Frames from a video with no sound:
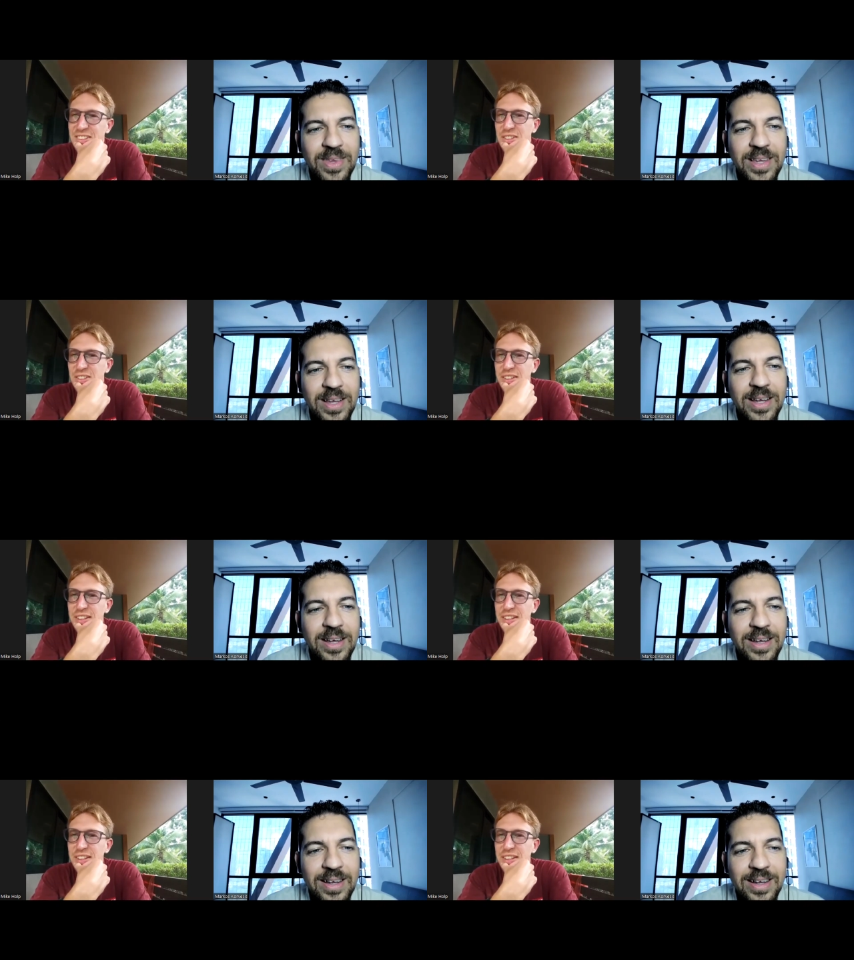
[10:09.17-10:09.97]

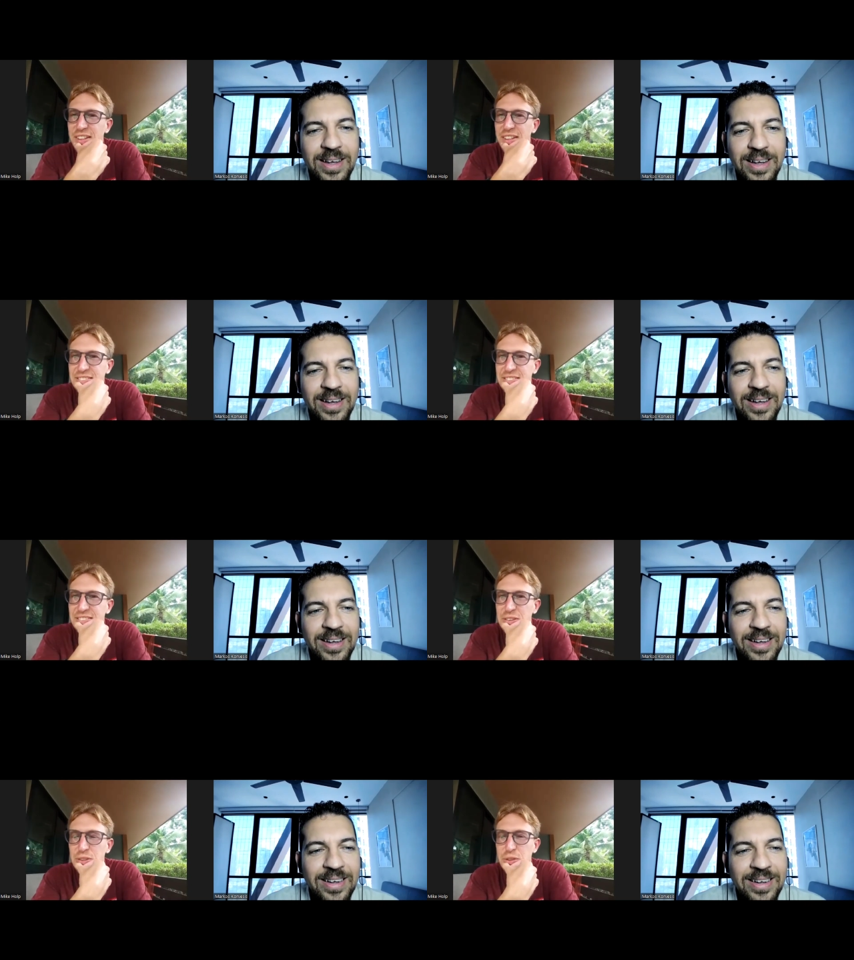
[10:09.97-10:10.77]
Speaker 1: so that they can
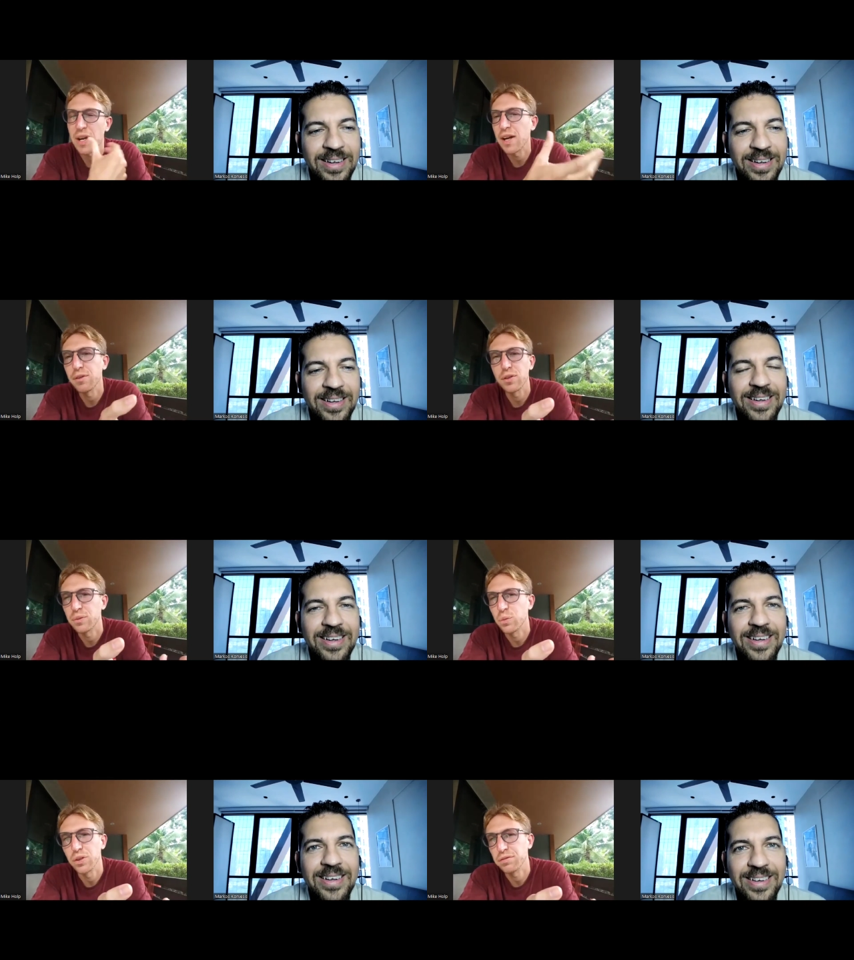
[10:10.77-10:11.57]

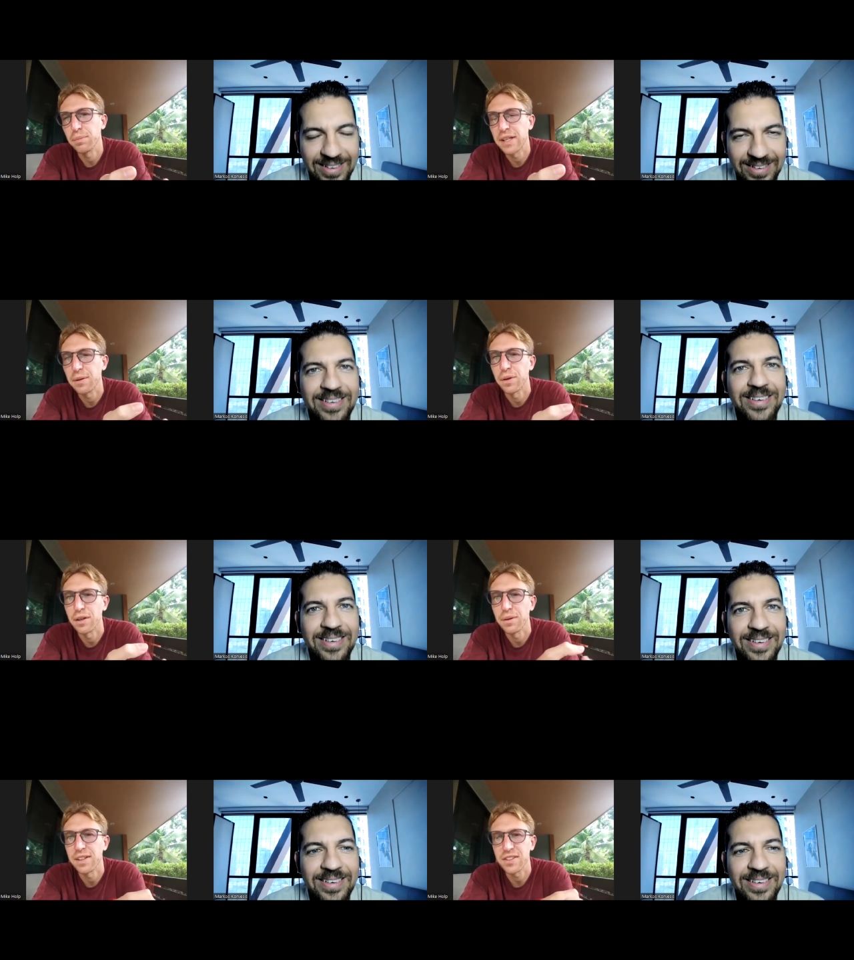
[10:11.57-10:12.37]
travel and work from
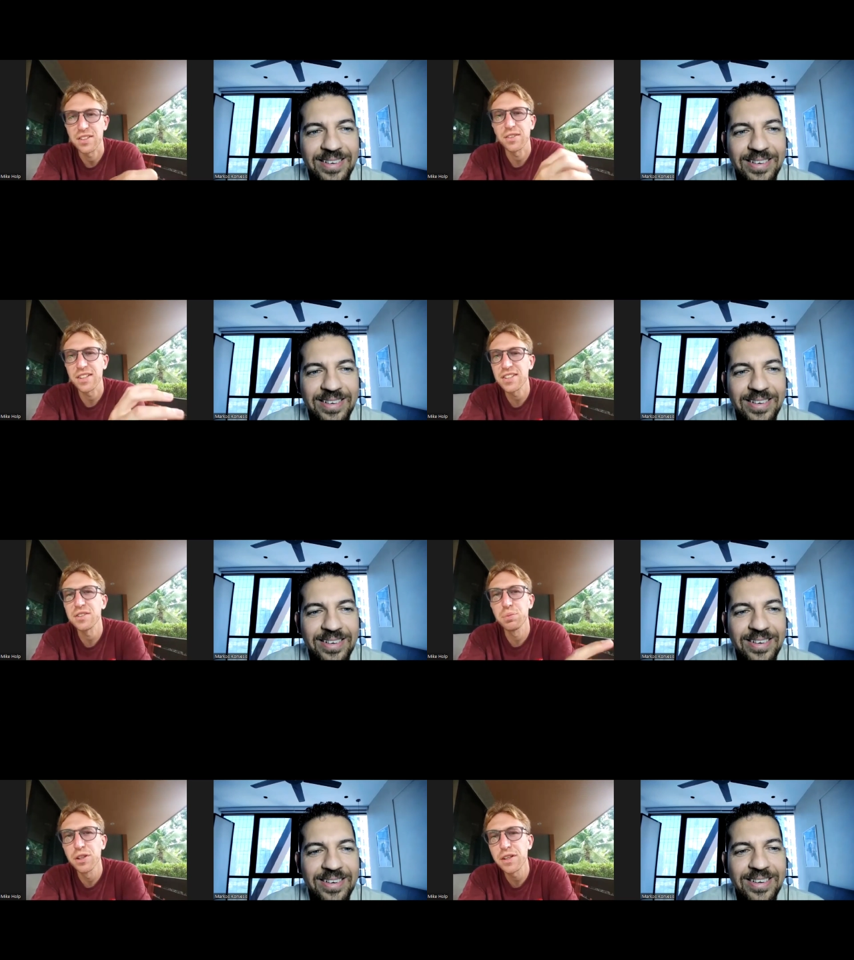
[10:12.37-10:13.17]
anywhere. Right. So
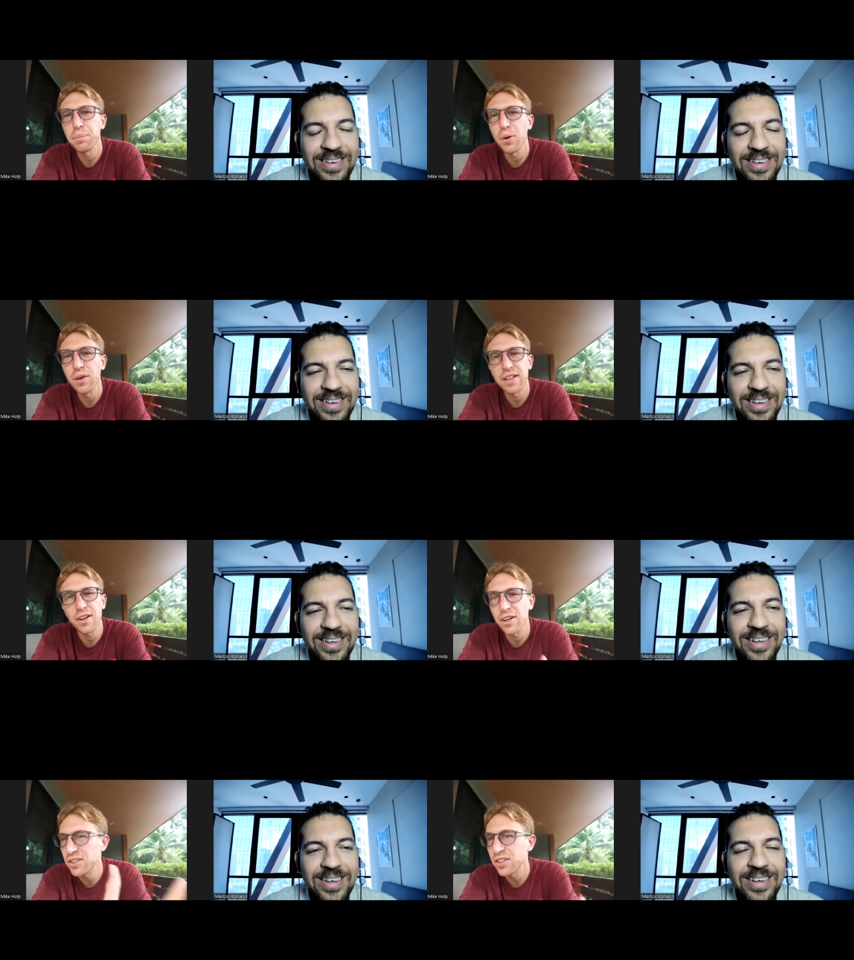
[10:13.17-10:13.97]
this is really
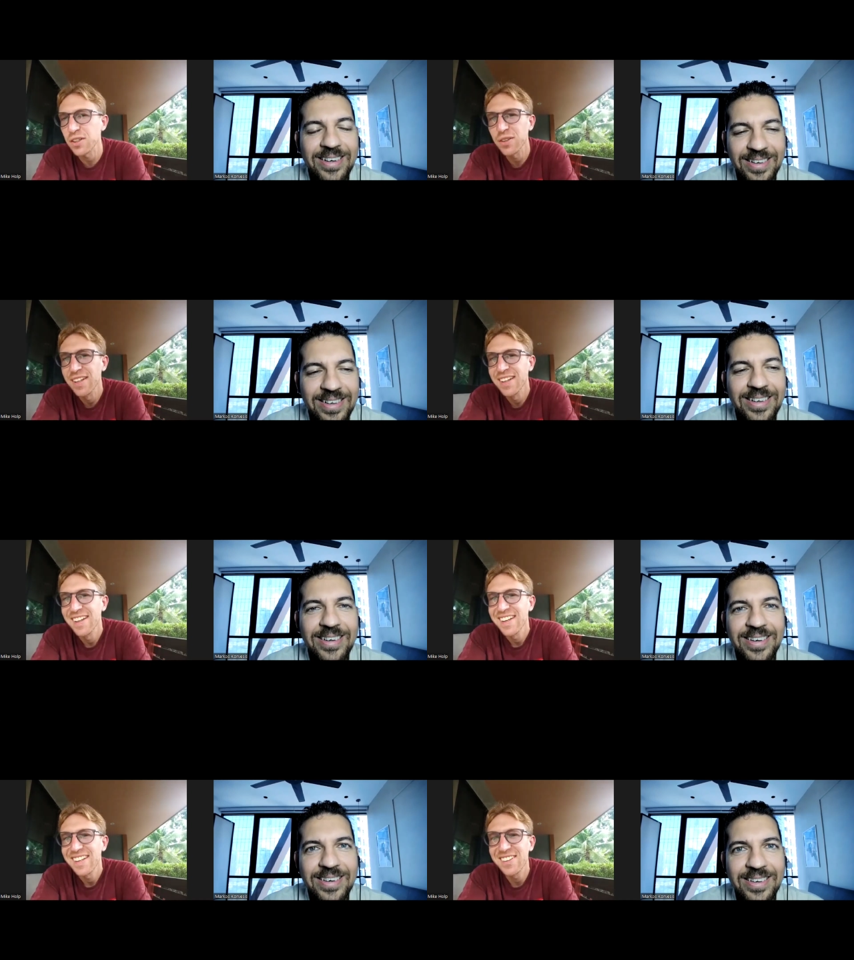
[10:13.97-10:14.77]
important, and also
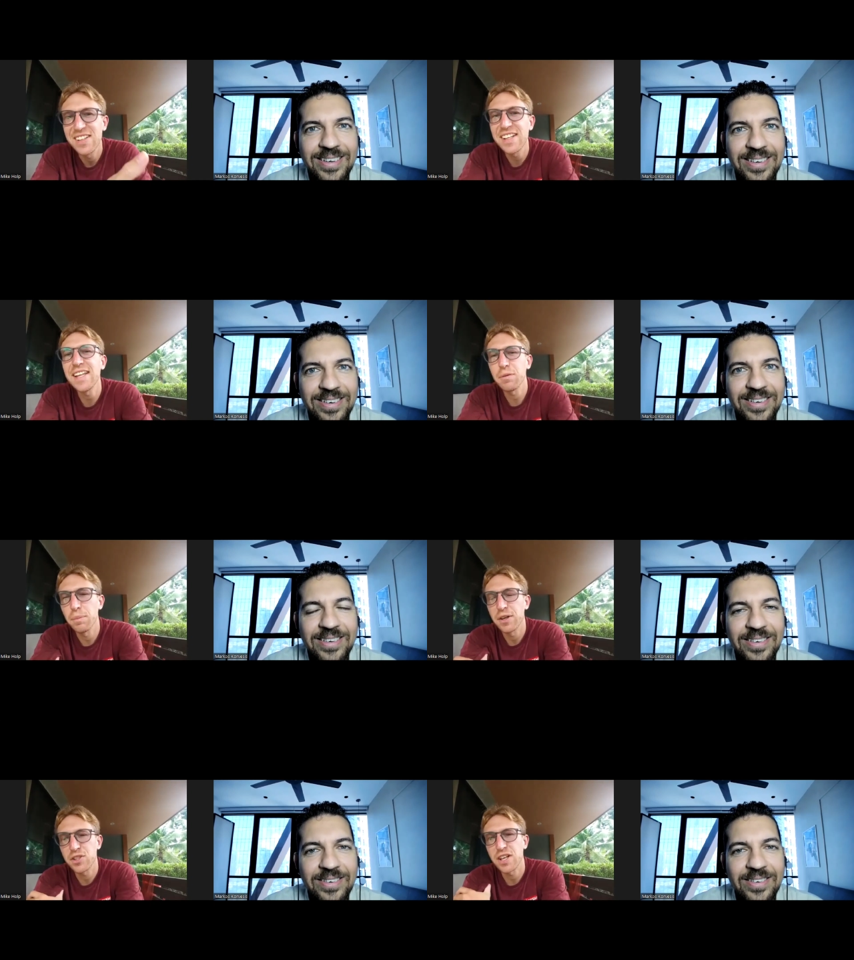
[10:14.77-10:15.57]
you need
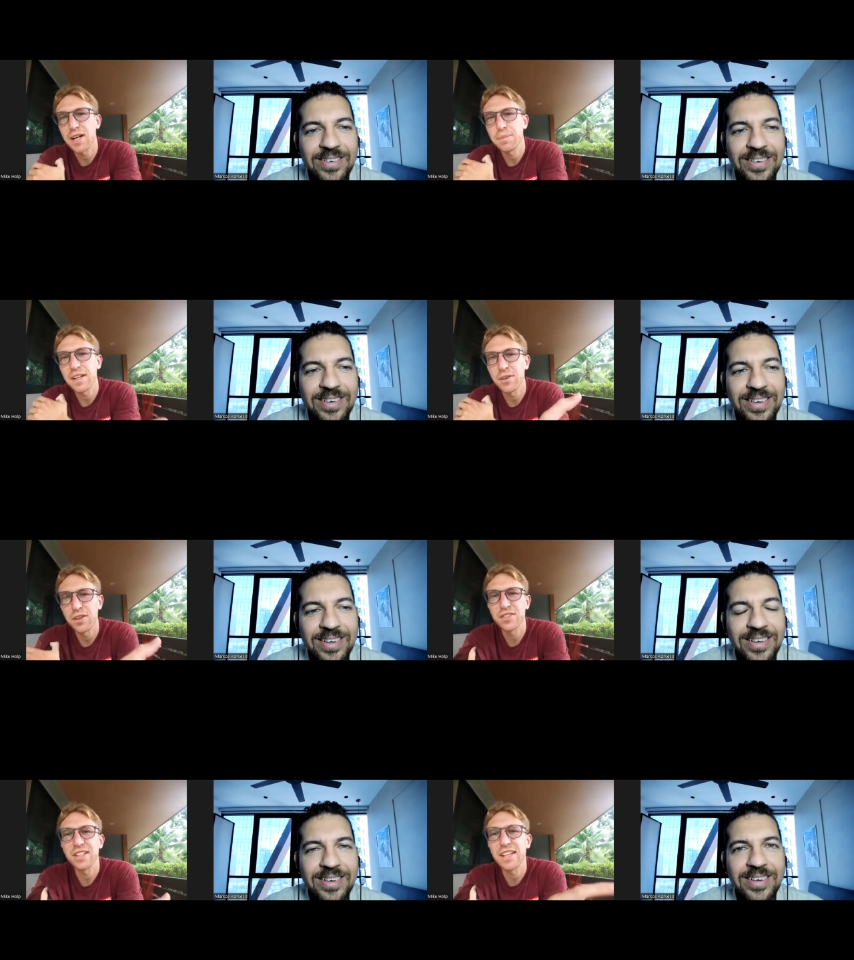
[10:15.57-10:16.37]
that remote job
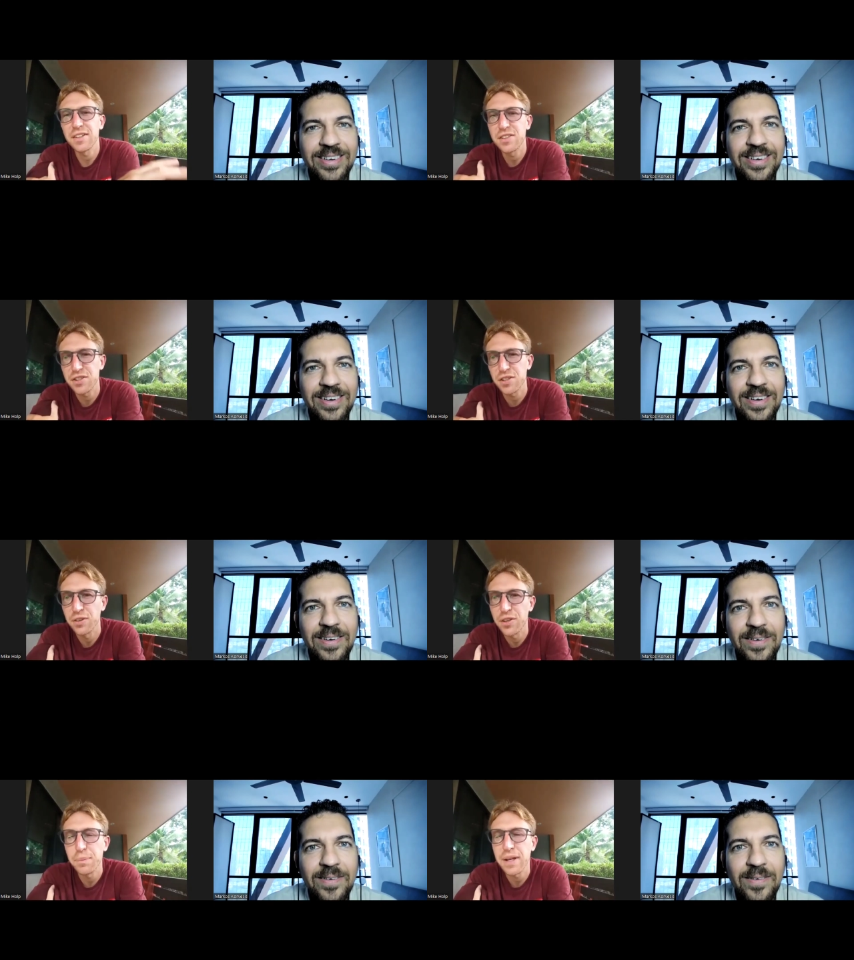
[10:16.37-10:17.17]
in order to get a
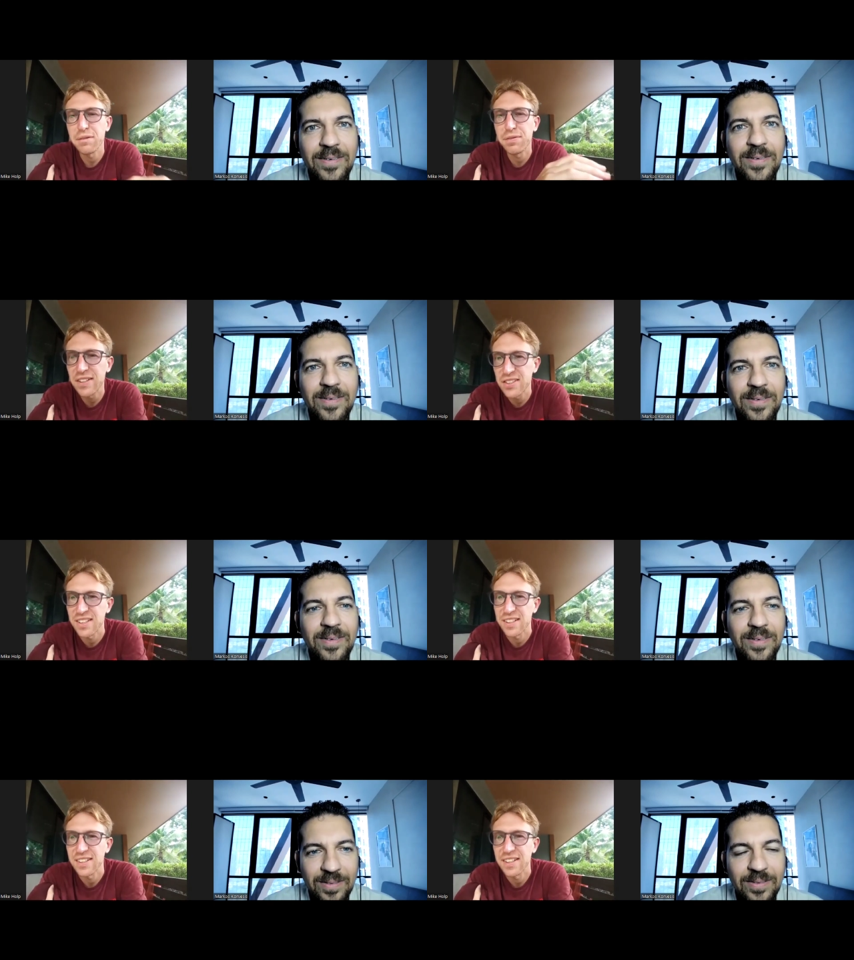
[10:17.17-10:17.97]
digital nomad visa